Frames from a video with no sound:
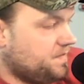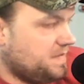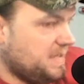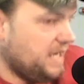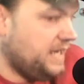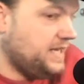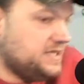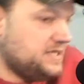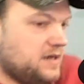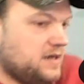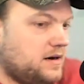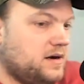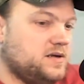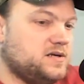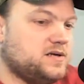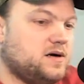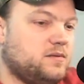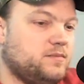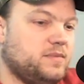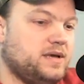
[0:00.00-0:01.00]
it
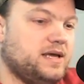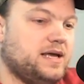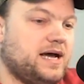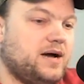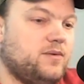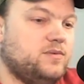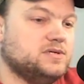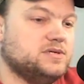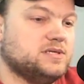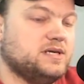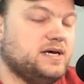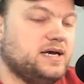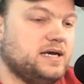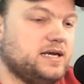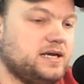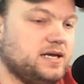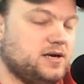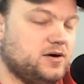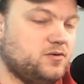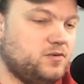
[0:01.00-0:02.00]
dawned on me. I was
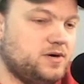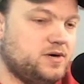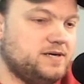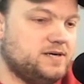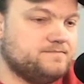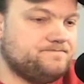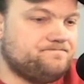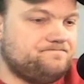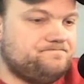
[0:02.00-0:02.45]
like, you know what?